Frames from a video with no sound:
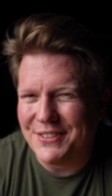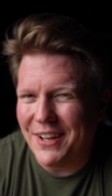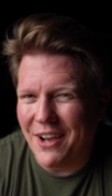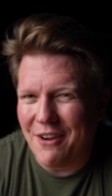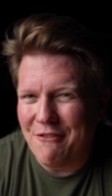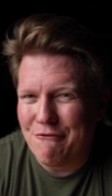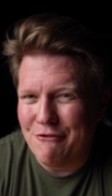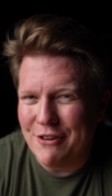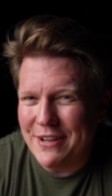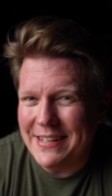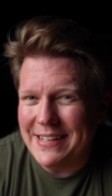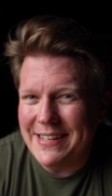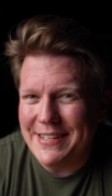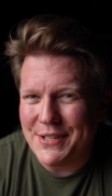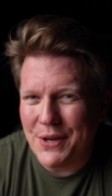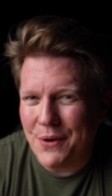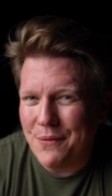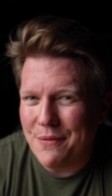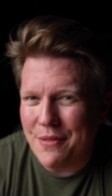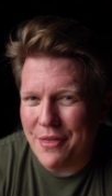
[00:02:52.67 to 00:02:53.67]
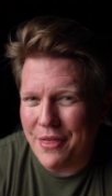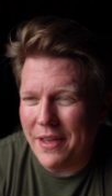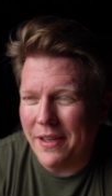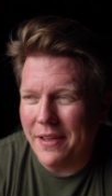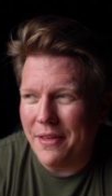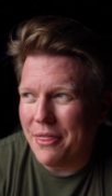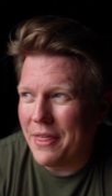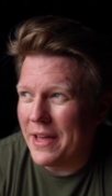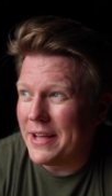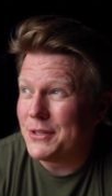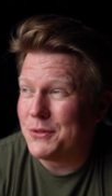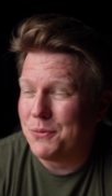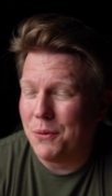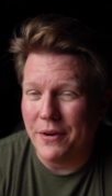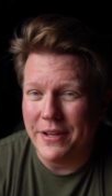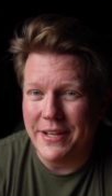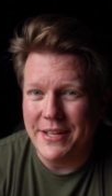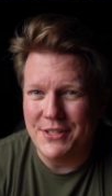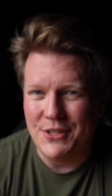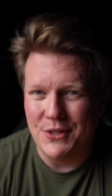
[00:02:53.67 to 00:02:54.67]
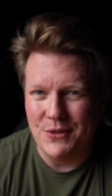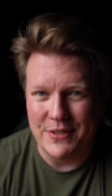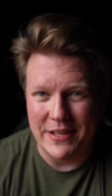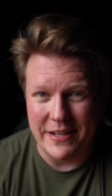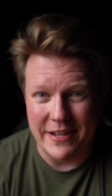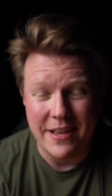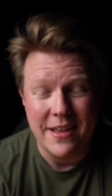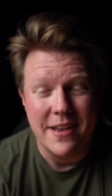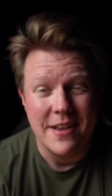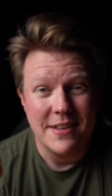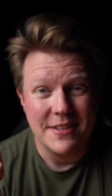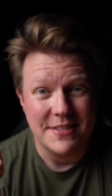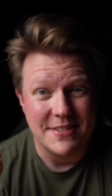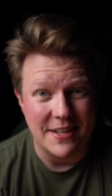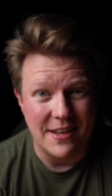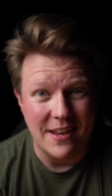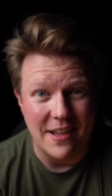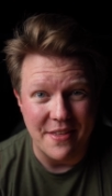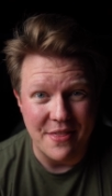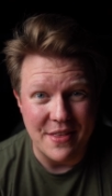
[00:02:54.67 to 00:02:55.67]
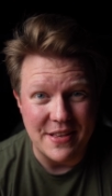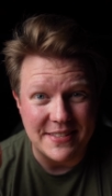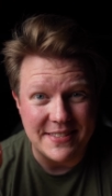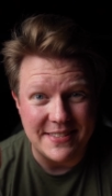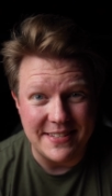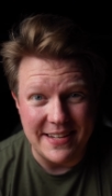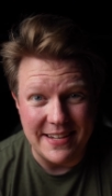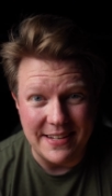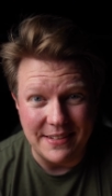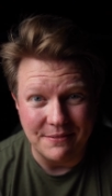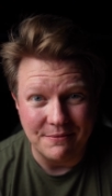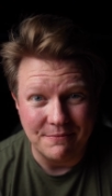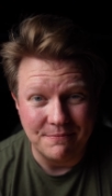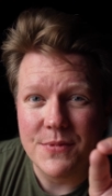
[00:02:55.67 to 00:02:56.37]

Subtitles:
I really don't think that's what he's using to light this scene.